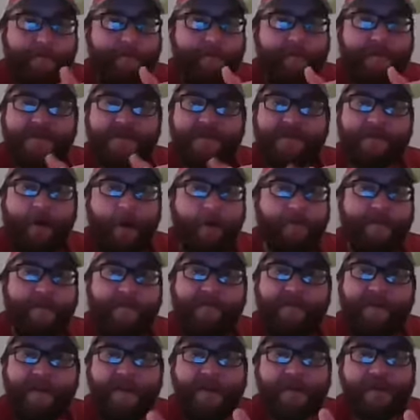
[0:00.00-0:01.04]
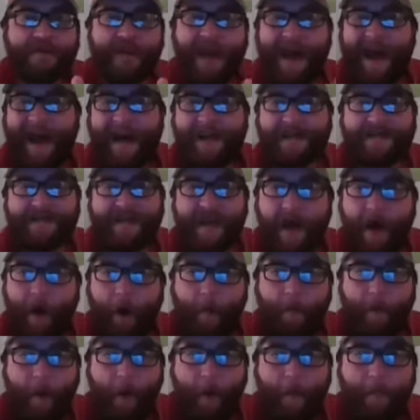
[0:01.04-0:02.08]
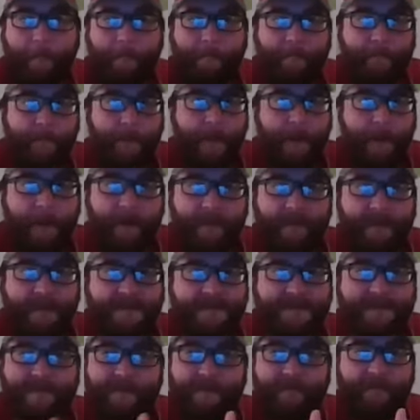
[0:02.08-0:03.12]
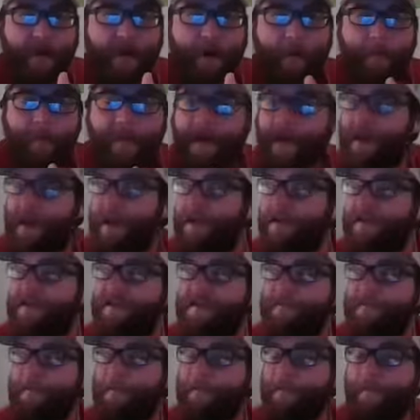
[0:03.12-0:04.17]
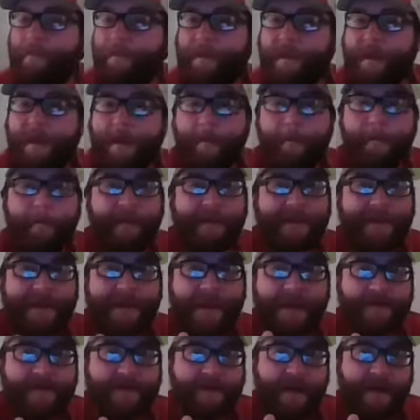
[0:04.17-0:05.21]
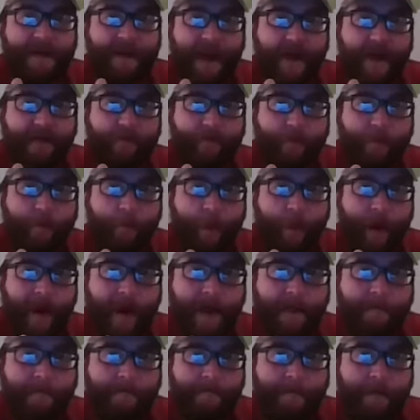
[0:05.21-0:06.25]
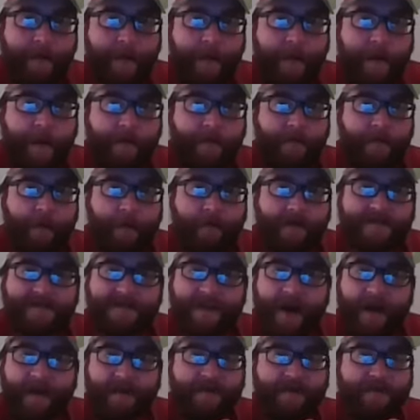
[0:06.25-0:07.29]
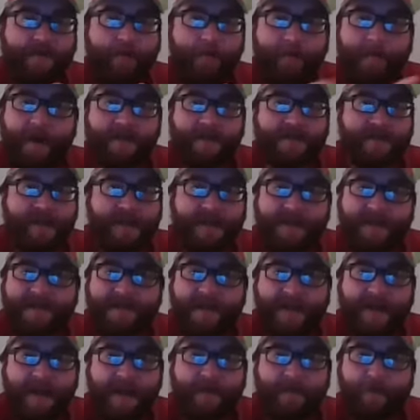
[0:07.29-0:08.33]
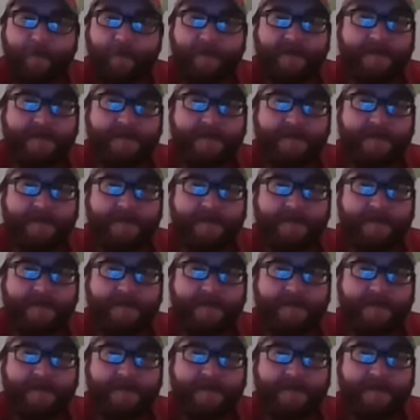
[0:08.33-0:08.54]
start to finish, ass to elbow, this film is complete in every way. There is not too much that is in it. There is